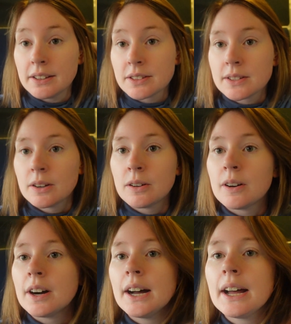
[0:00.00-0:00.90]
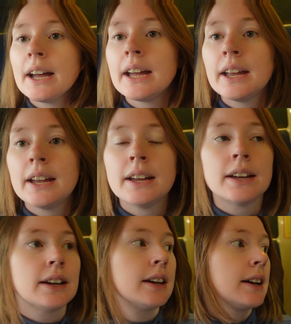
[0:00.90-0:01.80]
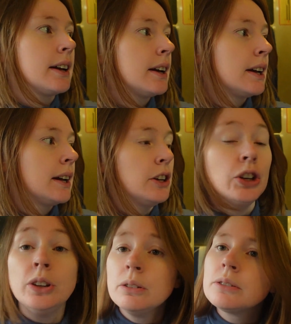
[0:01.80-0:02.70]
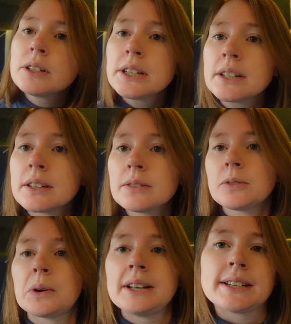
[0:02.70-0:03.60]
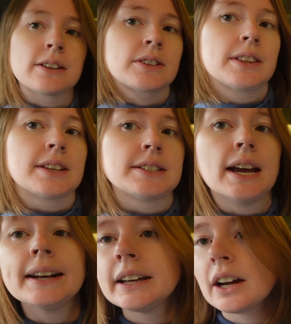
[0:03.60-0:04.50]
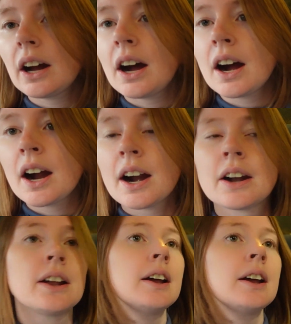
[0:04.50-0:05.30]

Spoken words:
So at noon, went down to the dining car,